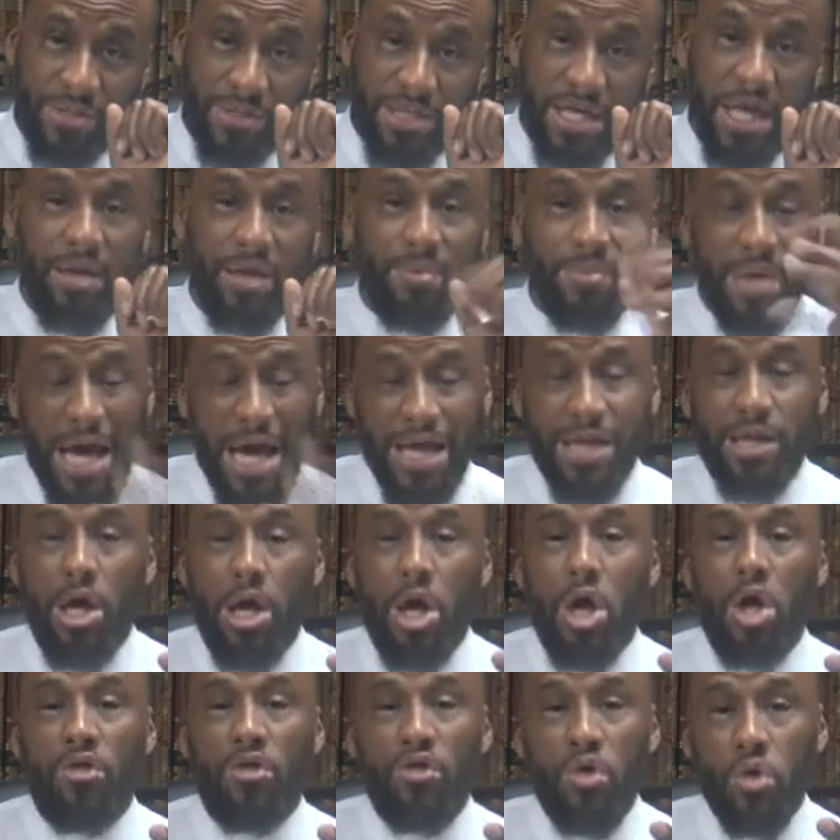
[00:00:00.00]
wasallam, like
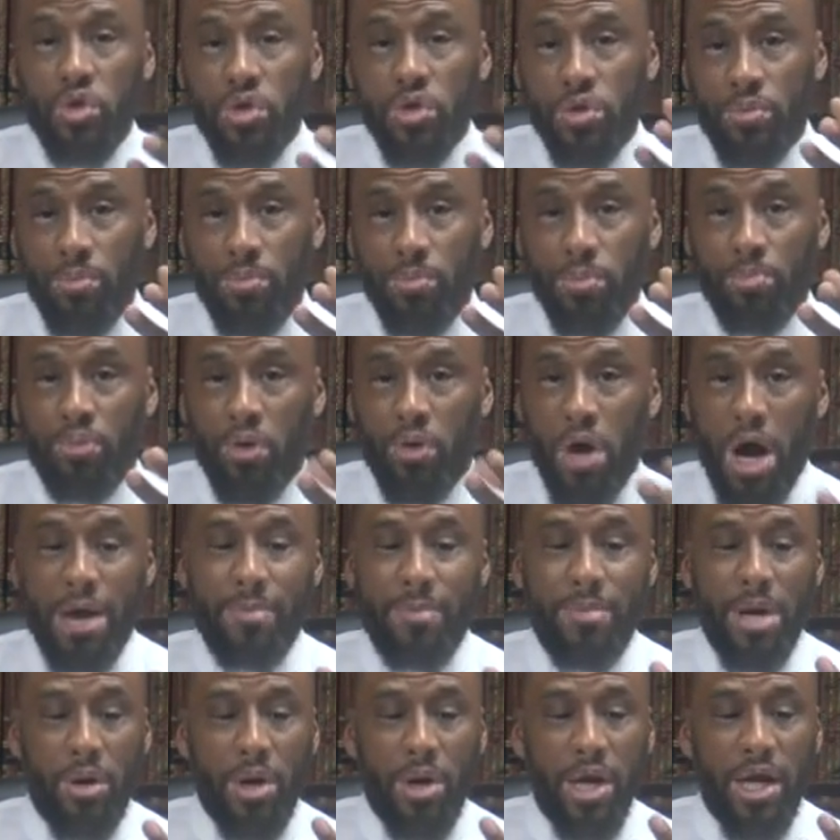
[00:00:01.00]
those
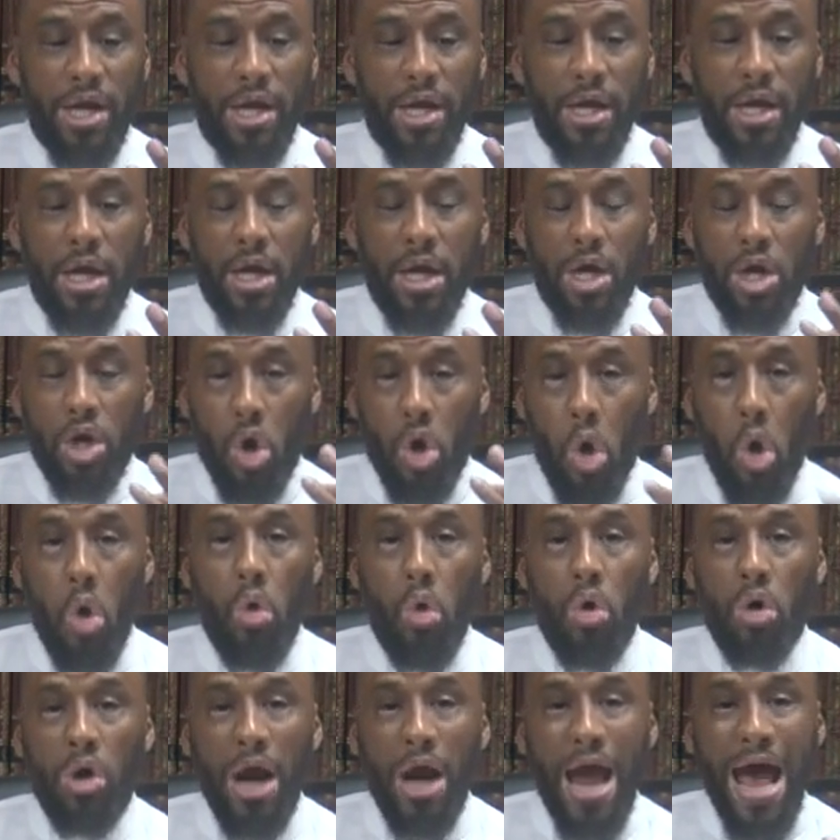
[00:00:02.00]
primary
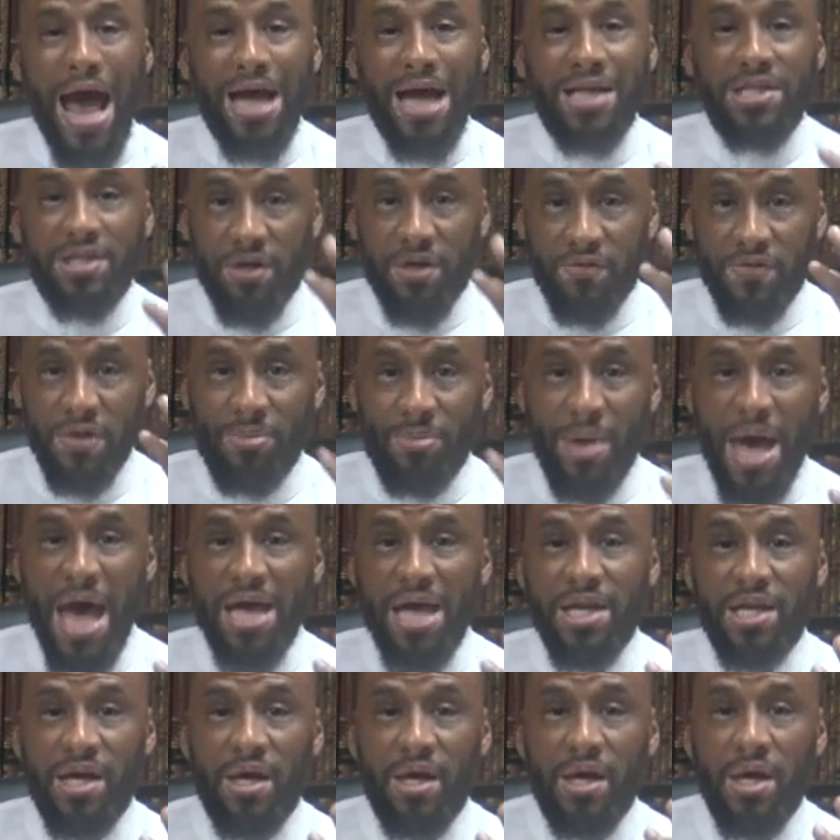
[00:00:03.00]
core acts of
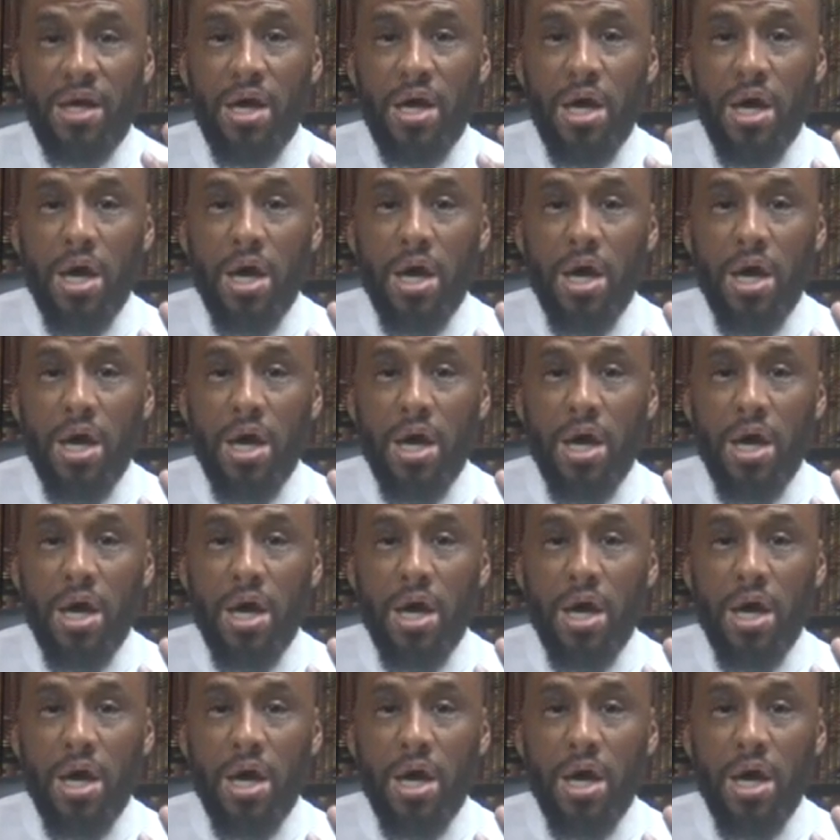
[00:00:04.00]
ibadah,